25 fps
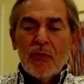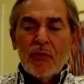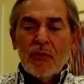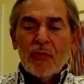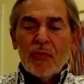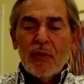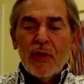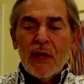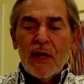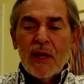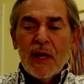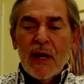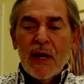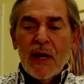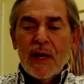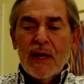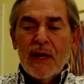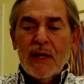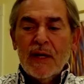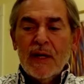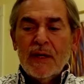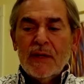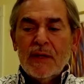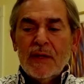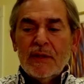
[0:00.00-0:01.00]
through
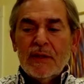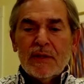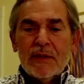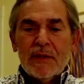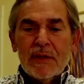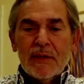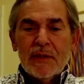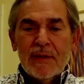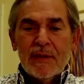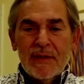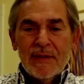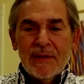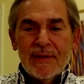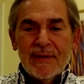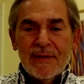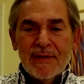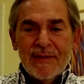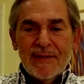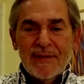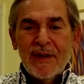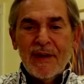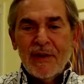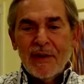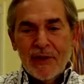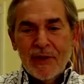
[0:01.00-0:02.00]

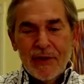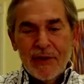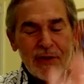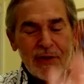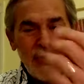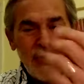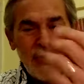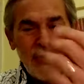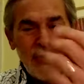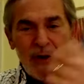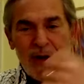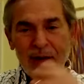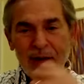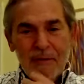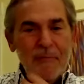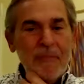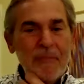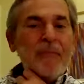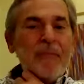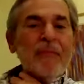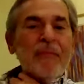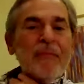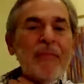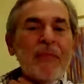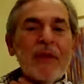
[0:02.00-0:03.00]
I would say you're
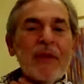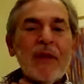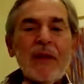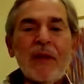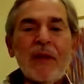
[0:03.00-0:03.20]
absolutely